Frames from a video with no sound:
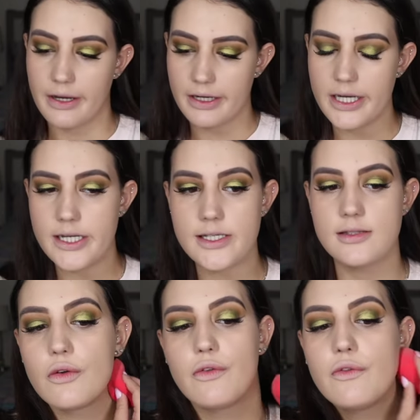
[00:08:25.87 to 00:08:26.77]
there is
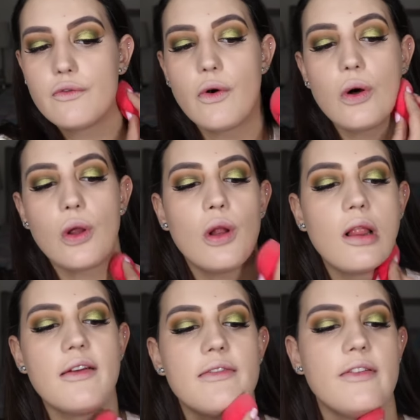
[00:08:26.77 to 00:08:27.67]
the
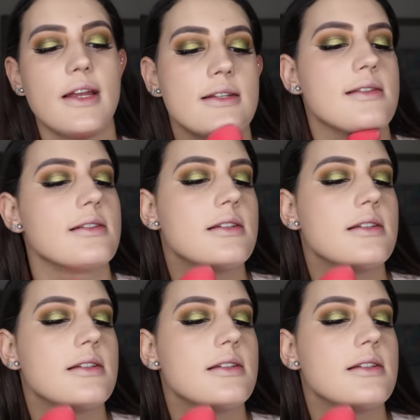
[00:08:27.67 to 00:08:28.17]
full face